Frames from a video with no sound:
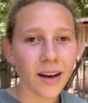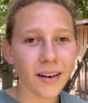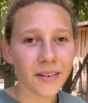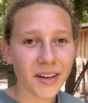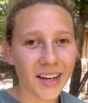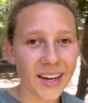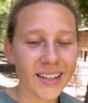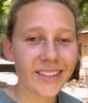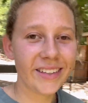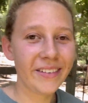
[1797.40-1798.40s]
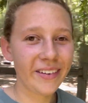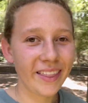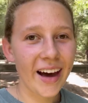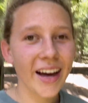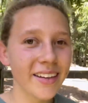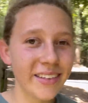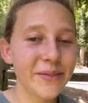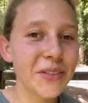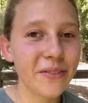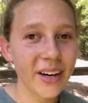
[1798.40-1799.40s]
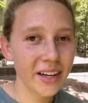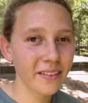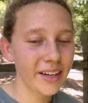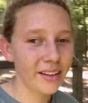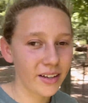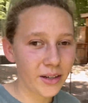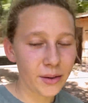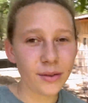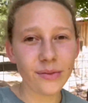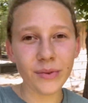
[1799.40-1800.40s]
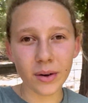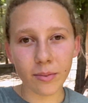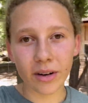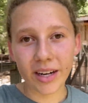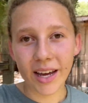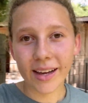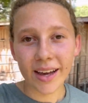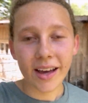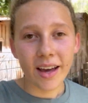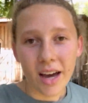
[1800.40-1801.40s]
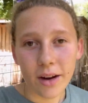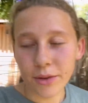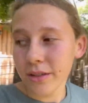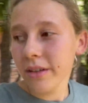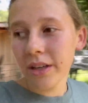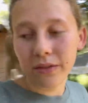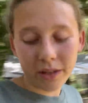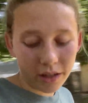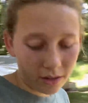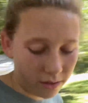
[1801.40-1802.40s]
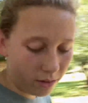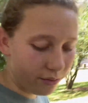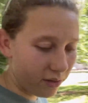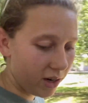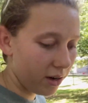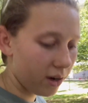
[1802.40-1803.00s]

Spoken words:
Okay guys, so that is it for evaluating the does for breeding. Everyone's looking really good so far.